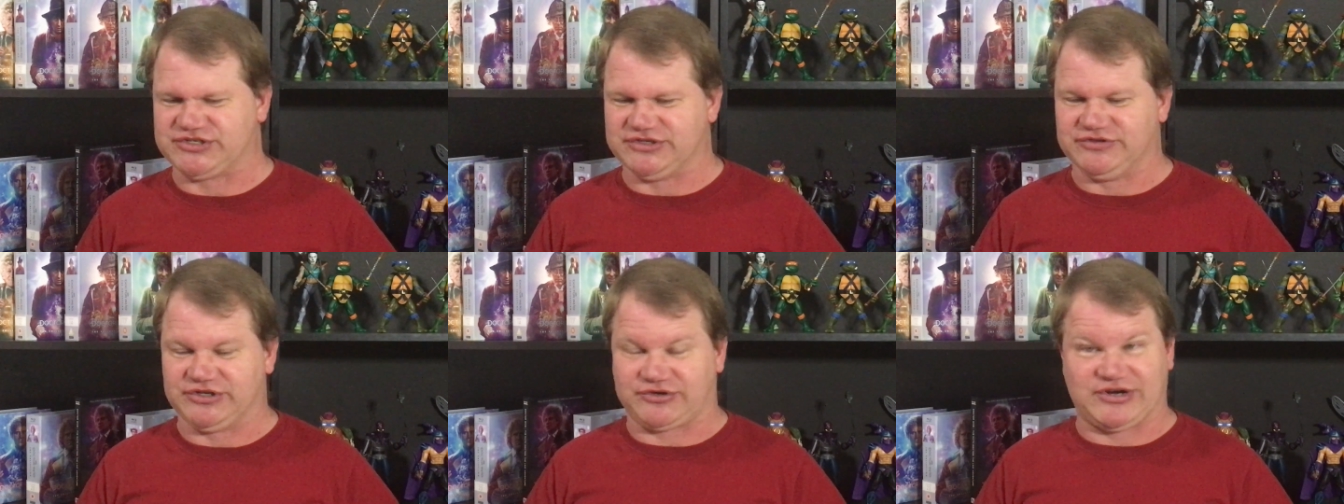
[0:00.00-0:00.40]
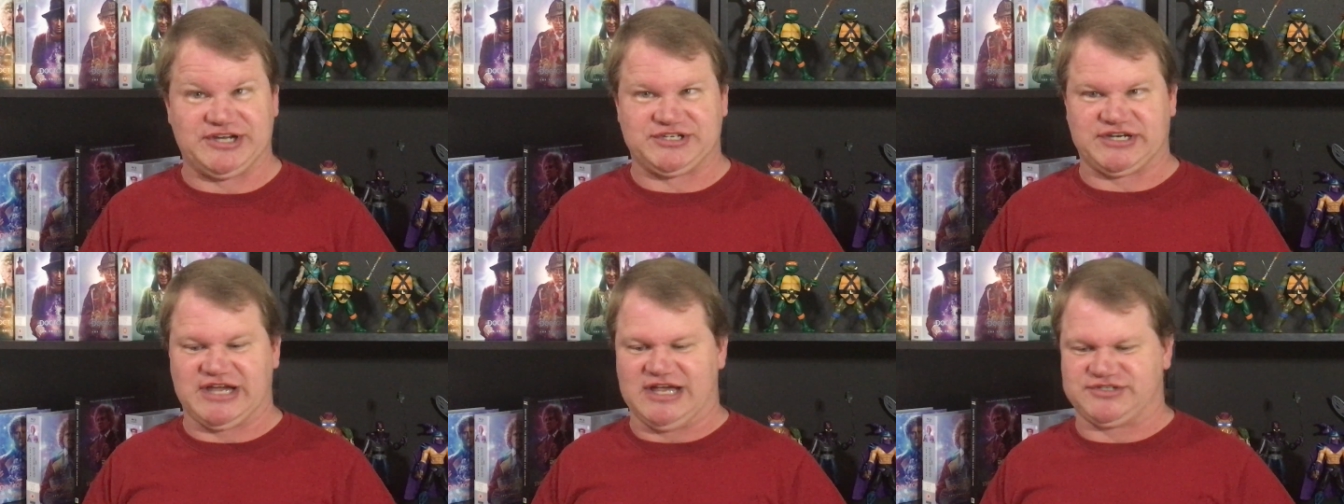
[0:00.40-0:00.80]
And the
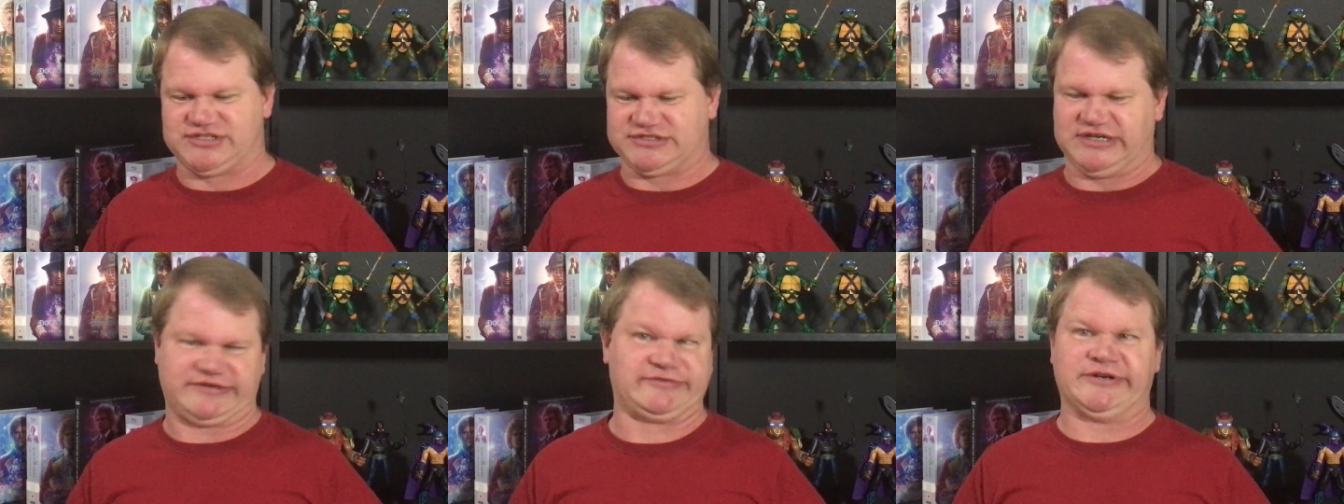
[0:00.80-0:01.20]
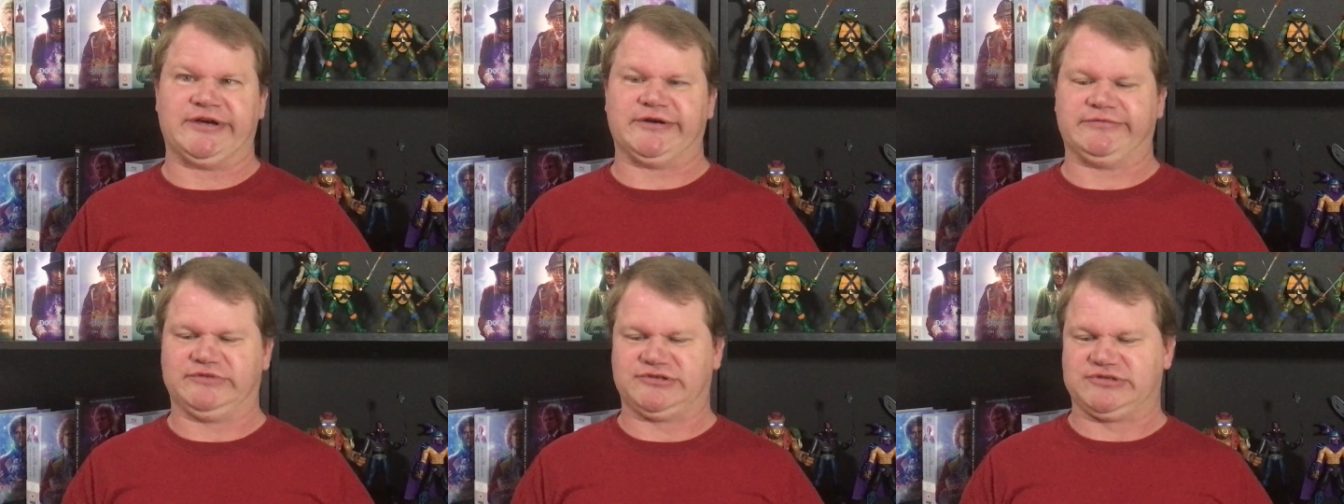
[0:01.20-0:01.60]
crazy guy's just like,
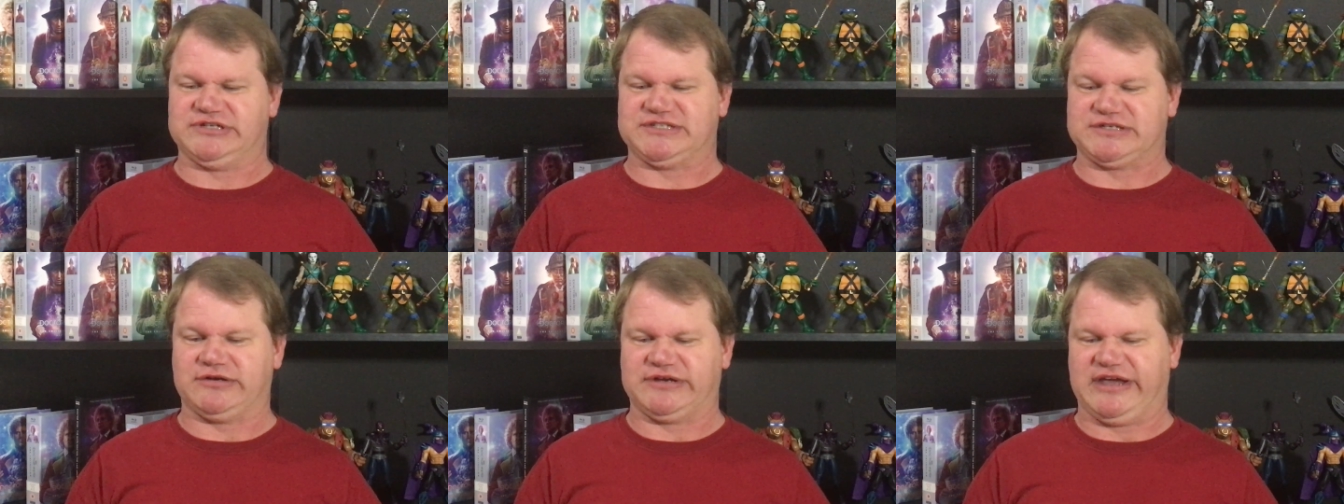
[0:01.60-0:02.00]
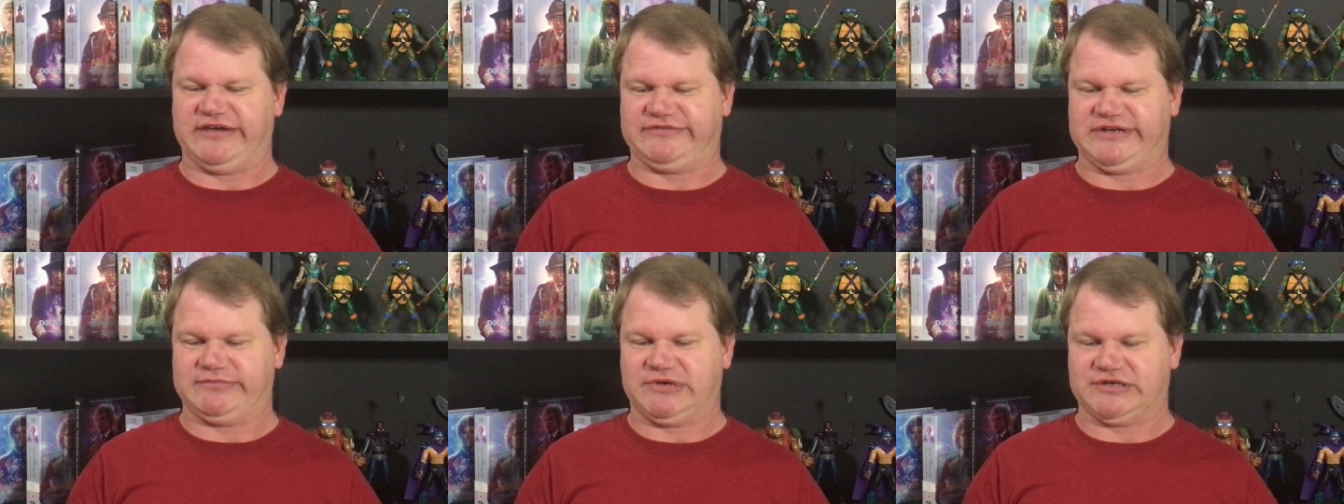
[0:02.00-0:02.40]
no, the trees don't have
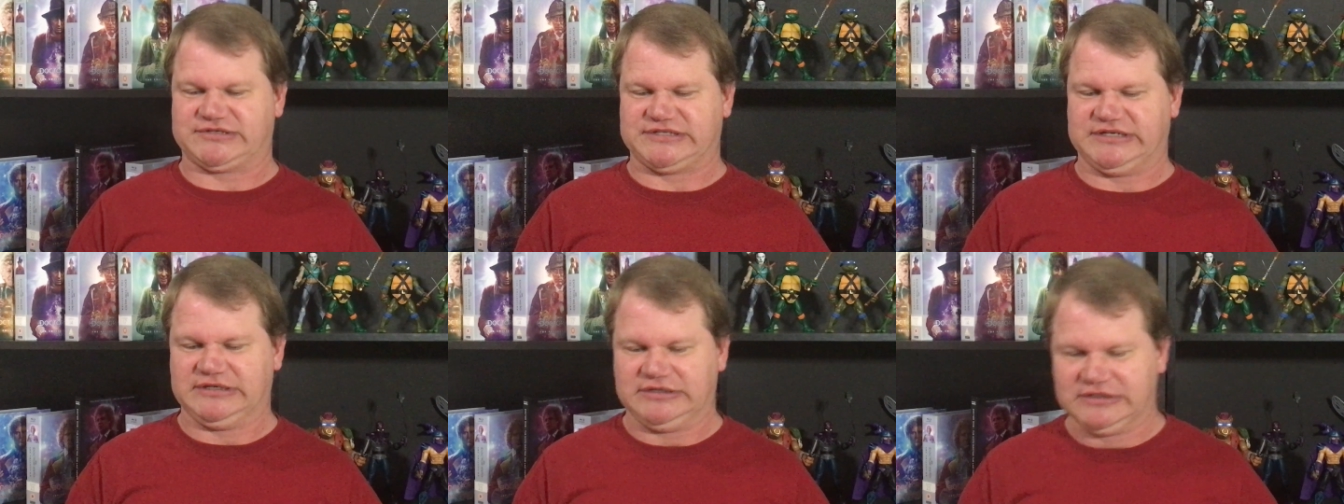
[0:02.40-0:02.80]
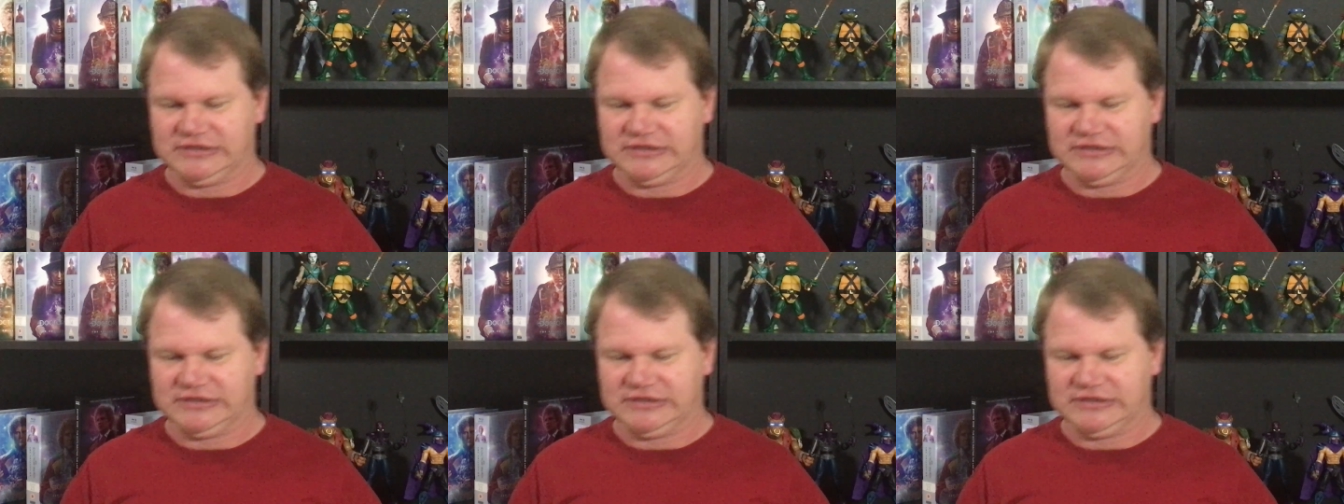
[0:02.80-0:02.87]
any mercy.